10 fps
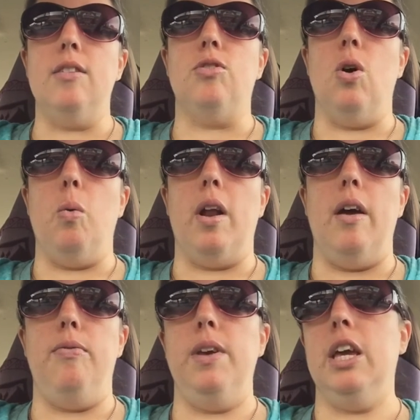So what
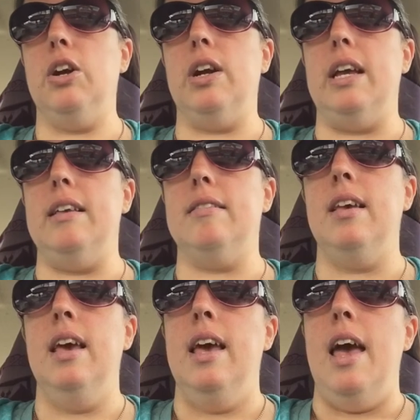I figured is
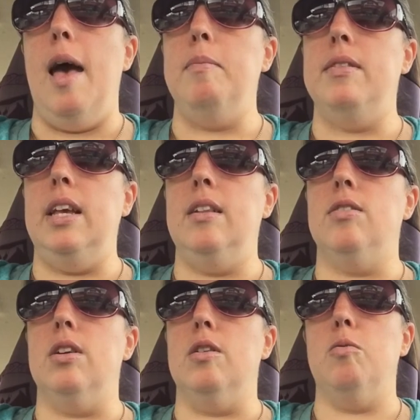hemp seeds
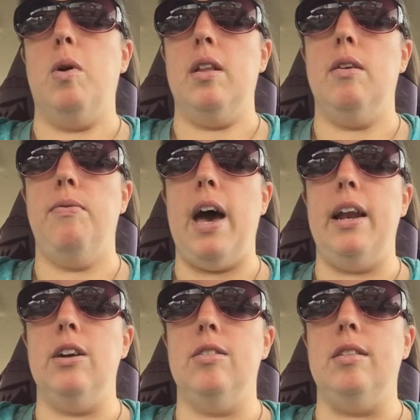are one of the
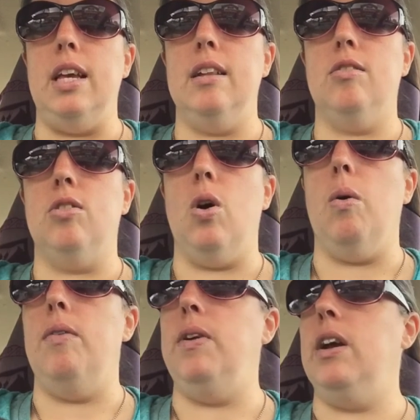fattier seeds, so
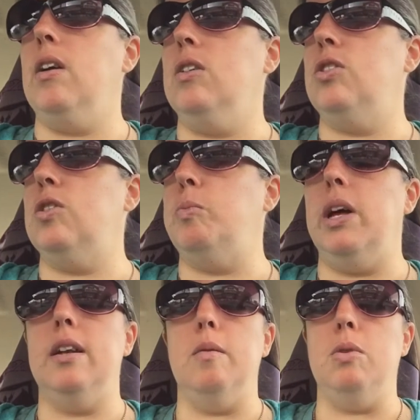I figure I'll just
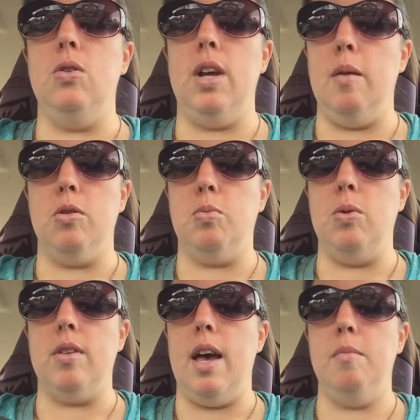blend up 2
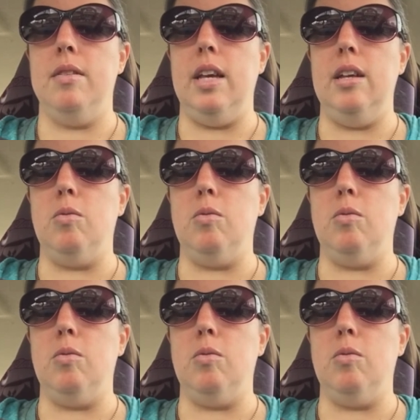tablespoons of hemp seeds